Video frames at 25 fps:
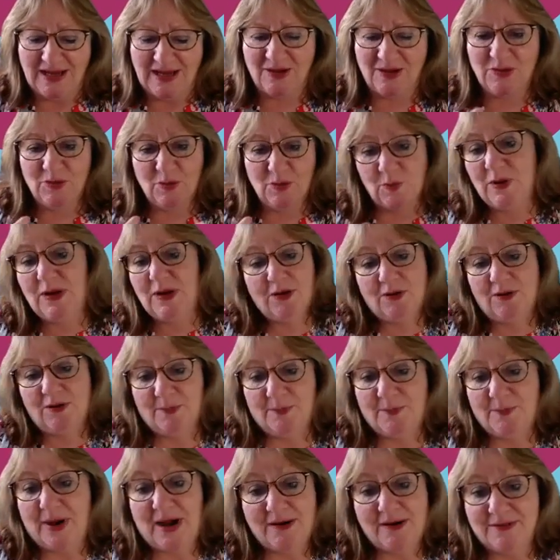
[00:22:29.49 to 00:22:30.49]
And we're
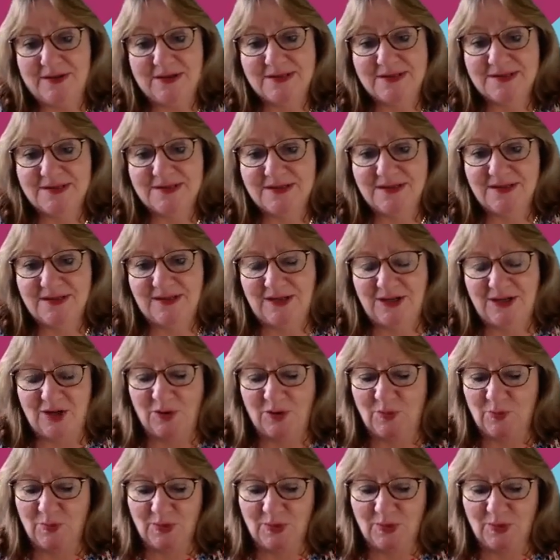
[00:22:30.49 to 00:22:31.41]
not embarrassed, you know,